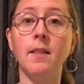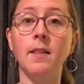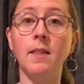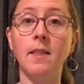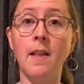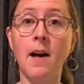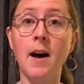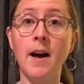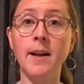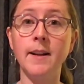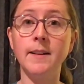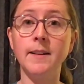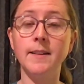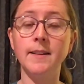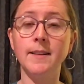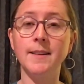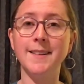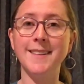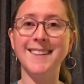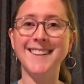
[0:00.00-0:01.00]
Lot.
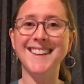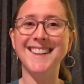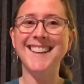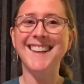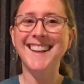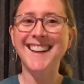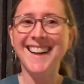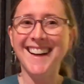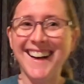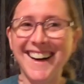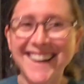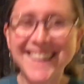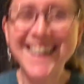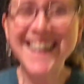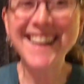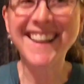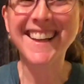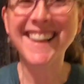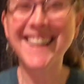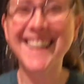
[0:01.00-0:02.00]
All
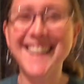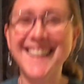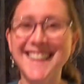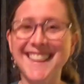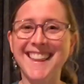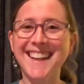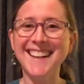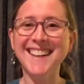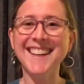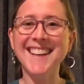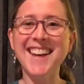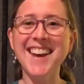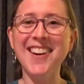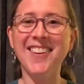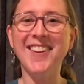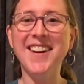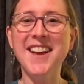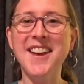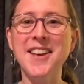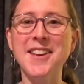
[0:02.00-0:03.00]
right, there you
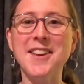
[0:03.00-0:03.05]
go.